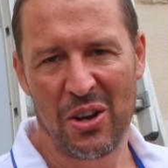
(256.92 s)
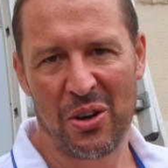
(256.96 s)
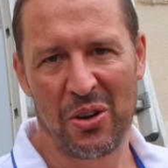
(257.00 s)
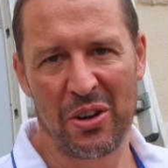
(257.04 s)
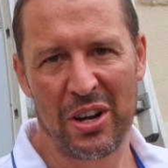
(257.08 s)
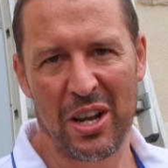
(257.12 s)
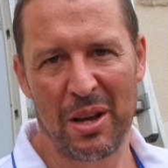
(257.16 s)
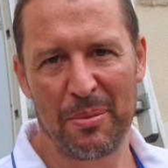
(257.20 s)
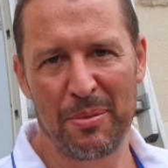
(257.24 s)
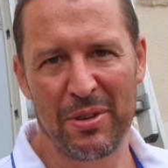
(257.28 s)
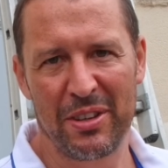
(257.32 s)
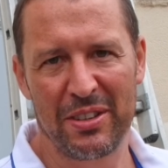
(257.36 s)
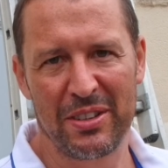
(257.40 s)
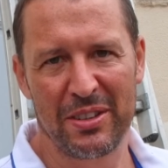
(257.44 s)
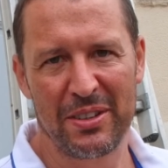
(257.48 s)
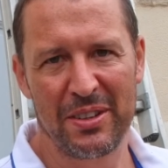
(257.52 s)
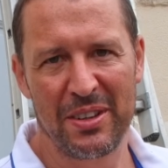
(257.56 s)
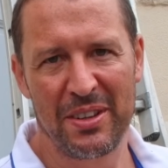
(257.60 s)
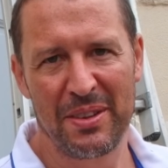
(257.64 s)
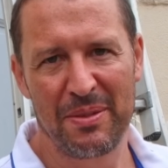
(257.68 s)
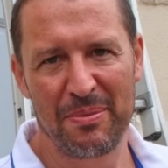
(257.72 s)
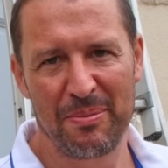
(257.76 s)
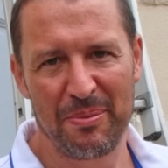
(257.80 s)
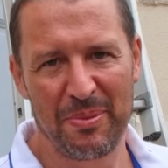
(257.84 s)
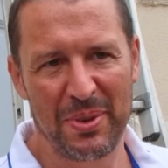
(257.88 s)

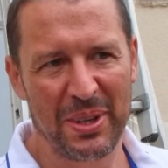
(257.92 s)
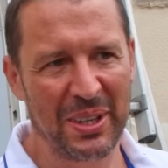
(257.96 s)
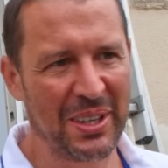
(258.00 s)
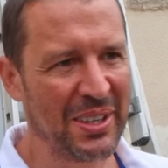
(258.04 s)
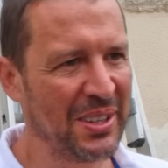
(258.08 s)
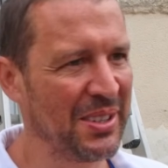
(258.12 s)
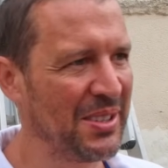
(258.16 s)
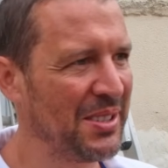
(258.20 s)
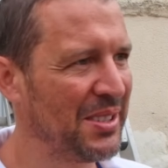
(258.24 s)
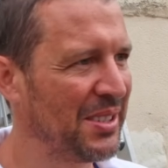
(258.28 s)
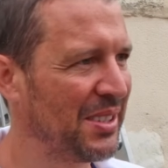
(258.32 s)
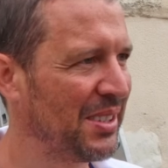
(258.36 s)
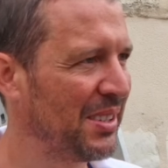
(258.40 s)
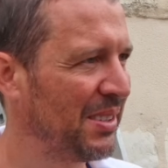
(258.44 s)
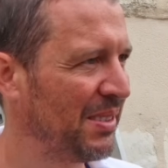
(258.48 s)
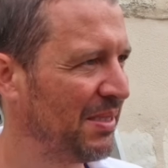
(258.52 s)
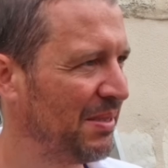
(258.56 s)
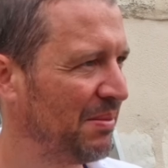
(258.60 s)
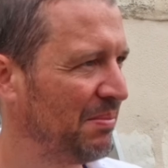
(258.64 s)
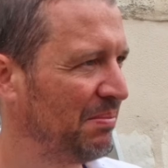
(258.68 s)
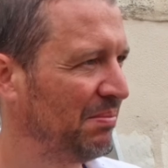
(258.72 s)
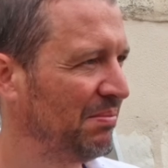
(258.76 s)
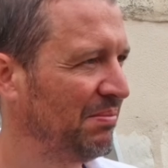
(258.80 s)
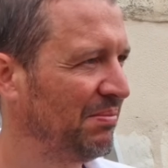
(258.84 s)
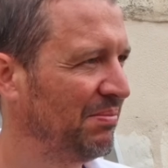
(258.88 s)
Amazon because
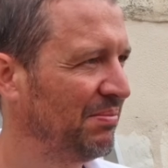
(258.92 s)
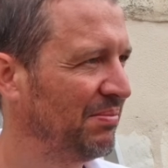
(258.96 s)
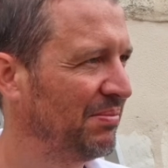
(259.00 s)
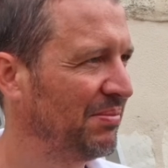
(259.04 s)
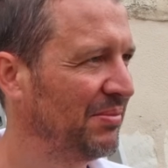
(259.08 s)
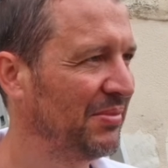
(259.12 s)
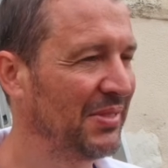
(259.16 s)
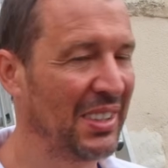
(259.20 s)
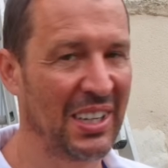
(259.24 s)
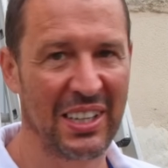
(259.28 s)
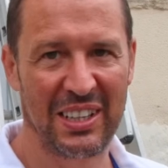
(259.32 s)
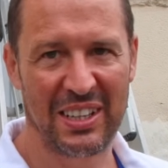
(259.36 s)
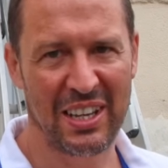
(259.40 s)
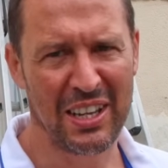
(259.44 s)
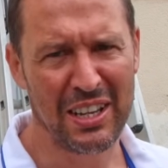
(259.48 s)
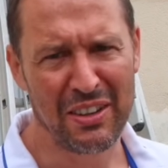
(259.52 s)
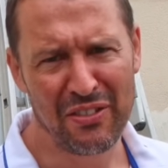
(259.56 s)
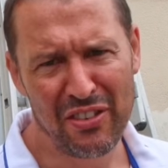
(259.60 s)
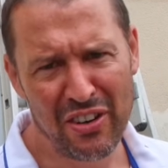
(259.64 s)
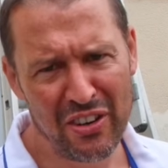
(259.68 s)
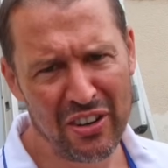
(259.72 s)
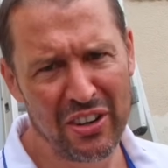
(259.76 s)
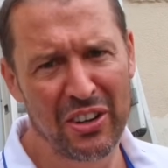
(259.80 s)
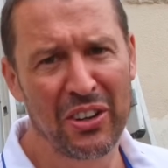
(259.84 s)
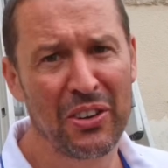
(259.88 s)
they take
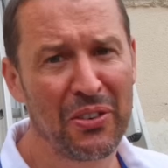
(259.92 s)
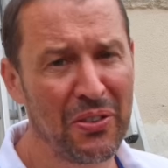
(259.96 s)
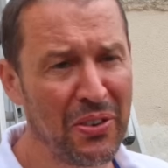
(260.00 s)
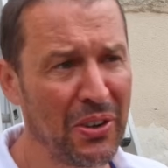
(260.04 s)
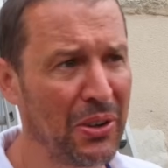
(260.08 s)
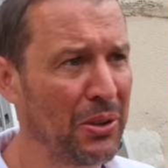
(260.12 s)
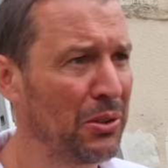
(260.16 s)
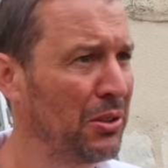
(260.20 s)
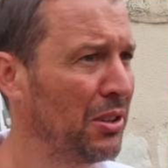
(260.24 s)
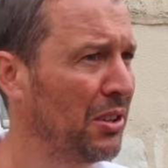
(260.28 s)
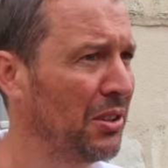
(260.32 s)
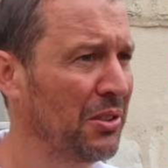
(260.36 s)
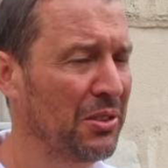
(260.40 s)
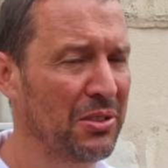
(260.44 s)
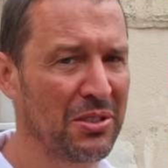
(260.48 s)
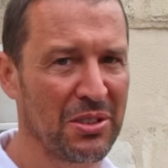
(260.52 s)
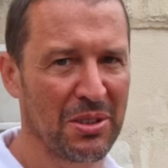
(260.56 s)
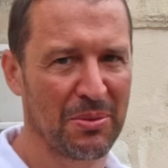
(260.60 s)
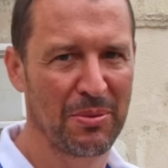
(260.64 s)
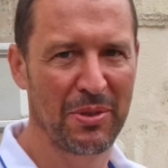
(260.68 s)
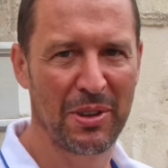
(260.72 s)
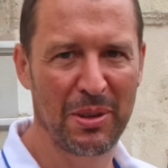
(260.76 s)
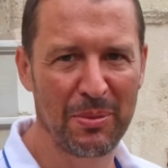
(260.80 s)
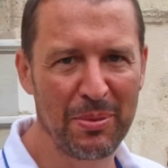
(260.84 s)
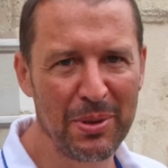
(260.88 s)
very good photos,
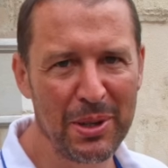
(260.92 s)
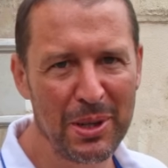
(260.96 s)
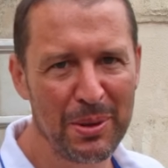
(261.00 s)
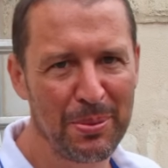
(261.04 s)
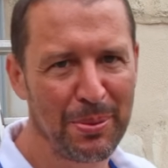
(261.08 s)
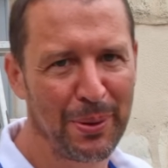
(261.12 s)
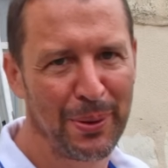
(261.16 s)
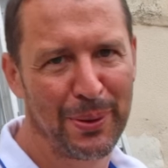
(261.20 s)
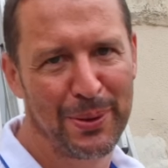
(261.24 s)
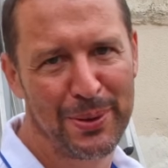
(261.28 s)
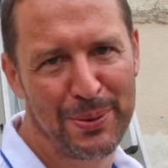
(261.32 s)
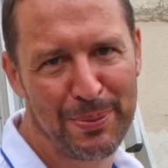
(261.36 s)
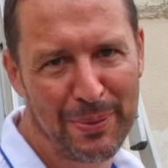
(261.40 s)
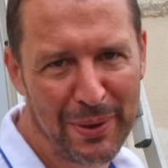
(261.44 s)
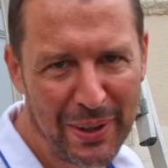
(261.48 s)
some of the people.